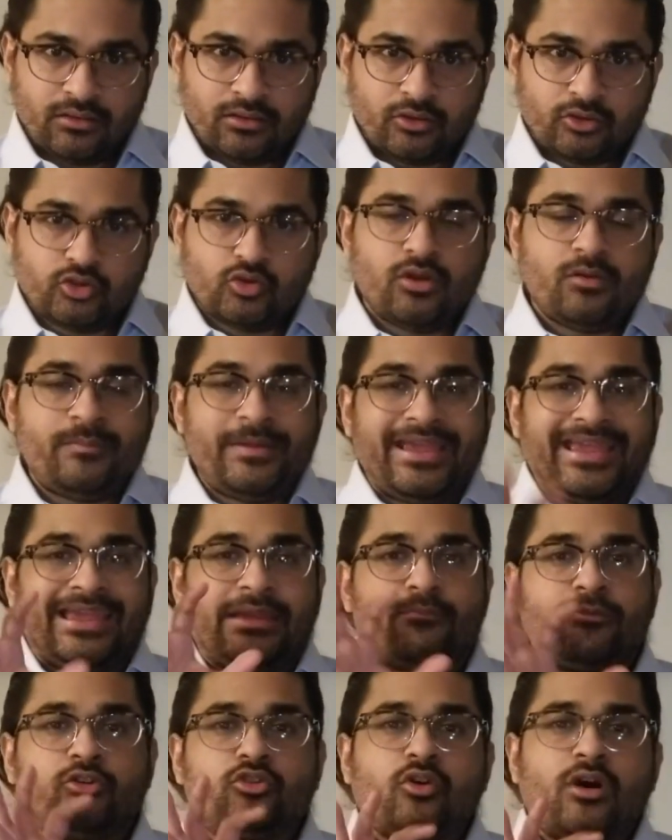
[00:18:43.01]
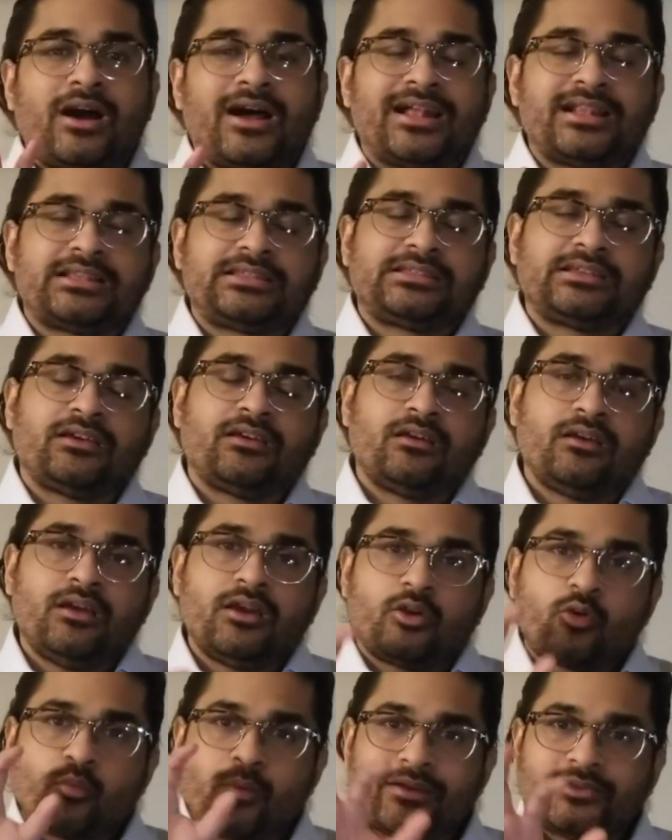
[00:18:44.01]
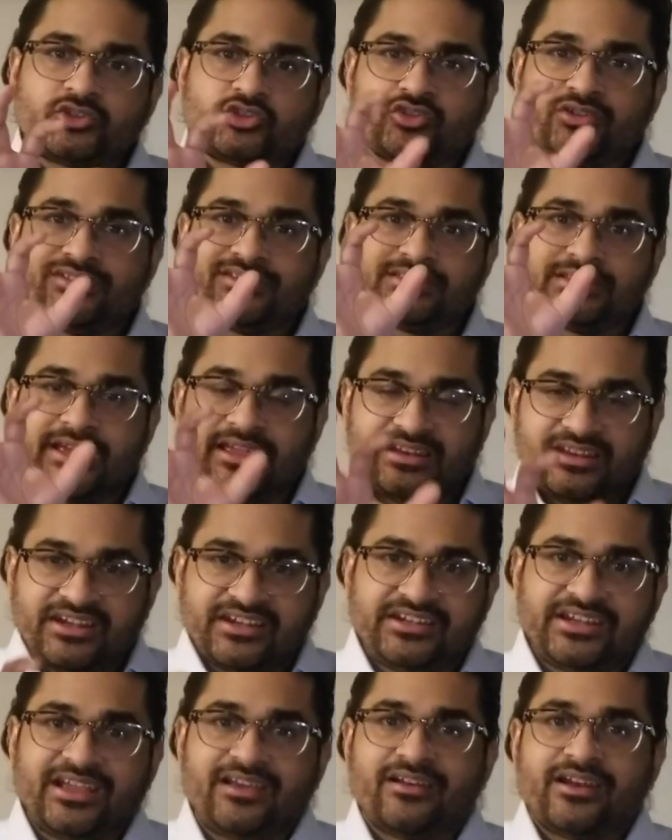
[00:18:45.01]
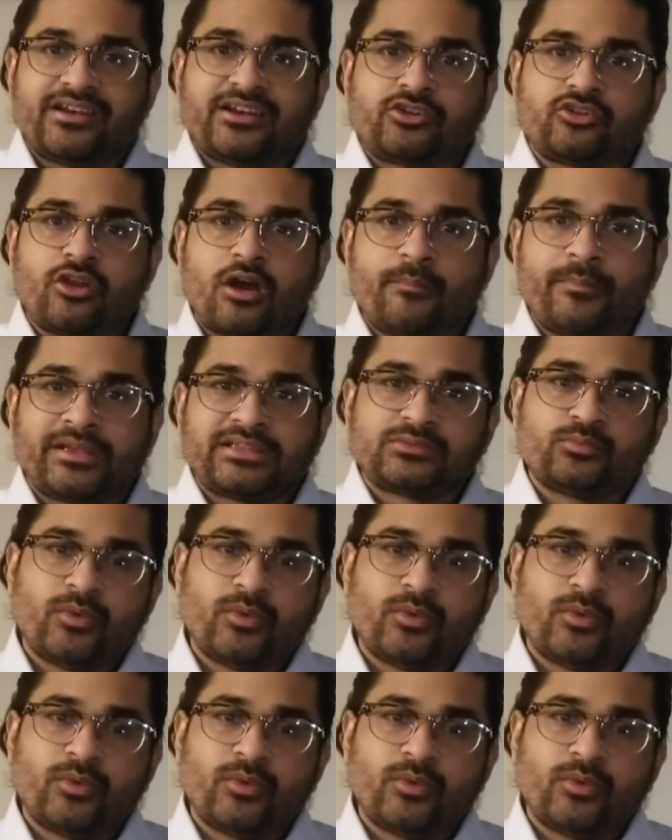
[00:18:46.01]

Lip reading: you will be able to answer questions in integrated topics.